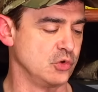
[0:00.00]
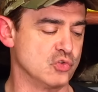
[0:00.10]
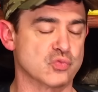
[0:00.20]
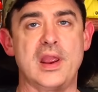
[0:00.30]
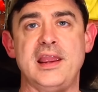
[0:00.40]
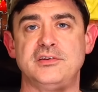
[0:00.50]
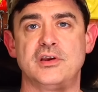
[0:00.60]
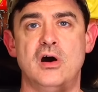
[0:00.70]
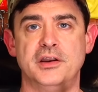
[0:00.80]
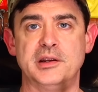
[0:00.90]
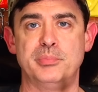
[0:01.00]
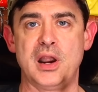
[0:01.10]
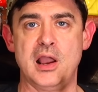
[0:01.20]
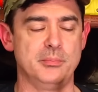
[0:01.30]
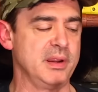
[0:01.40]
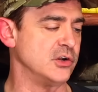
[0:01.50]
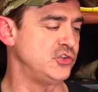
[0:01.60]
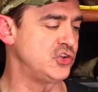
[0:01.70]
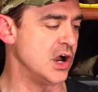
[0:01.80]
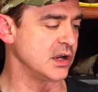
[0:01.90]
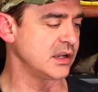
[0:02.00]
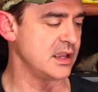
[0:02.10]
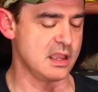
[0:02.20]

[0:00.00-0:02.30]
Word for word: great on a brown bear. Chuck